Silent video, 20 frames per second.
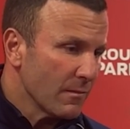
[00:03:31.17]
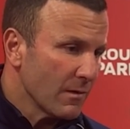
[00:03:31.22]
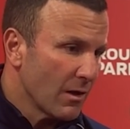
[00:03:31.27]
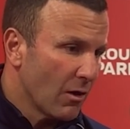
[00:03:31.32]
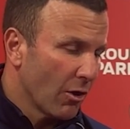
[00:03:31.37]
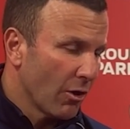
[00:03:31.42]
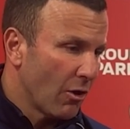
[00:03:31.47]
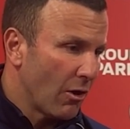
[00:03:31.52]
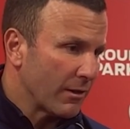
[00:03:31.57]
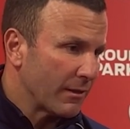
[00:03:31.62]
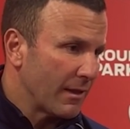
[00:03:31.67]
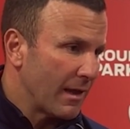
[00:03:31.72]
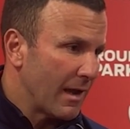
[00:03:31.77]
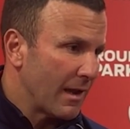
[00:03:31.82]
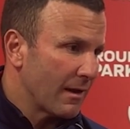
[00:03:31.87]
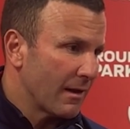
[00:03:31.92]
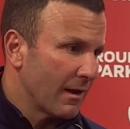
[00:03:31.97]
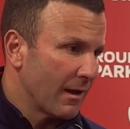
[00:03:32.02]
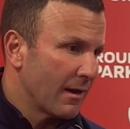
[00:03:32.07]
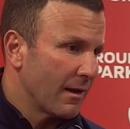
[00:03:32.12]
I like
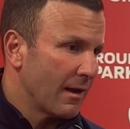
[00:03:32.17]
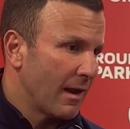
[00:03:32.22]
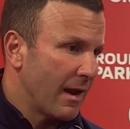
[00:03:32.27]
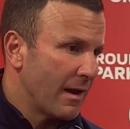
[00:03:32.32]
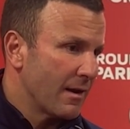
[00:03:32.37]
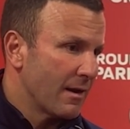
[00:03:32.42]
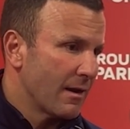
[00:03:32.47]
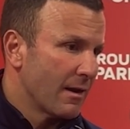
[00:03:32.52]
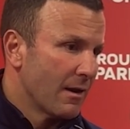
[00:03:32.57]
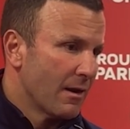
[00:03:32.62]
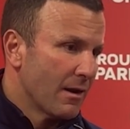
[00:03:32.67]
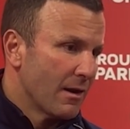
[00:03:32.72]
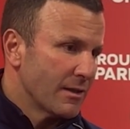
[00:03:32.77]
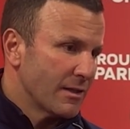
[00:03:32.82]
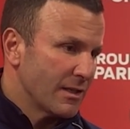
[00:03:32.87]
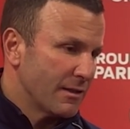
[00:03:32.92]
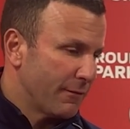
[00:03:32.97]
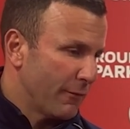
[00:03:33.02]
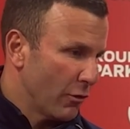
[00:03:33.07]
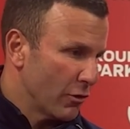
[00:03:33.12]
that, and, and it's
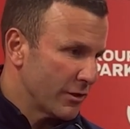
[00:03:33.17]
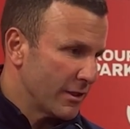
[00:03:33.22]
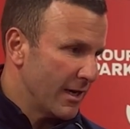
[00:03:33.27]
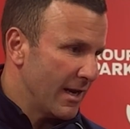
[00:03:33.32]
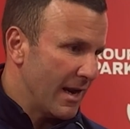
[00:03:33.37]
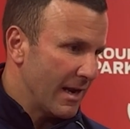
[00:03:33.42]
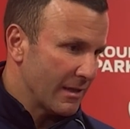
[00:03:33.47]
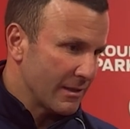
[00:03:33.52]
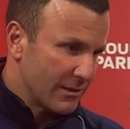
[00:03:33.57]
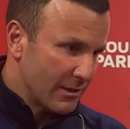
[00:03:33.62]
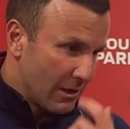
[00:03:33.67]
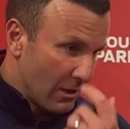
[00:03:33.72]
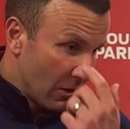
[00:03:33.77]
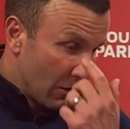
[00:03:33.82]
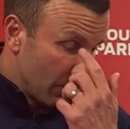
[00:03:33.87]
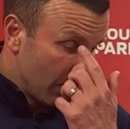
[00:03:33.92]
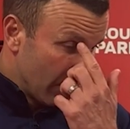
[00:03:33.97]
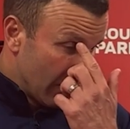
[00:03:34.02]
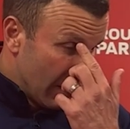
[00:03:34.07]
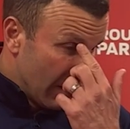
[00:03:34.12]
his first hit out, so
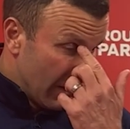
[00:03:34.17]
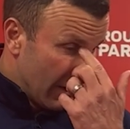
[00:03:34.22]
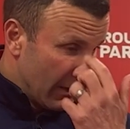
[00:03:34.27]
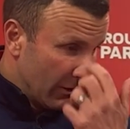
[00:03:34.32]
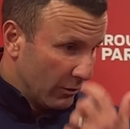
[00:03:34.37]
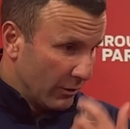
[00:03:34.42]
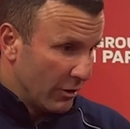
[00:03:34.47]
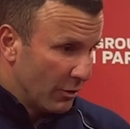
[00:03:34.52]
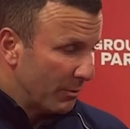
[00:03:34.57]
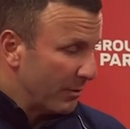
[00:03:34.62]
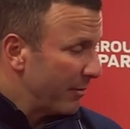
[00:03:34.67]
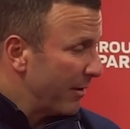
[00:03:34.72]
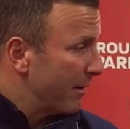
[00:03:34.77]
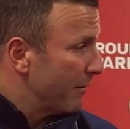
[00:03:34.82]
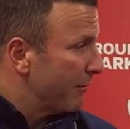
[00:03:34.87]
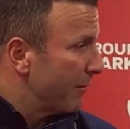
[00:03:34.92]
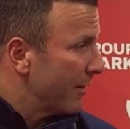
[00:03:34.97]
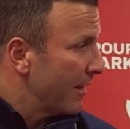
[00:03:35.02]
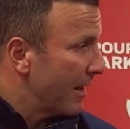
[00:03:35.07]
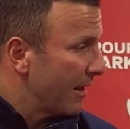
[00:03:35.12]
he'll, he'll be better
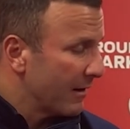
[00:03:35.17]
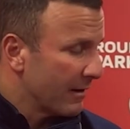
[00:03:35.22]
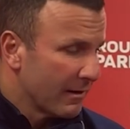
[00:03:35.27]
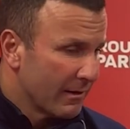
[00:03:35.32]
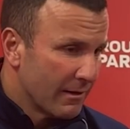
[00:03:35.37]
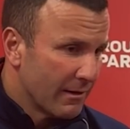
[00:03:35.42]
for that.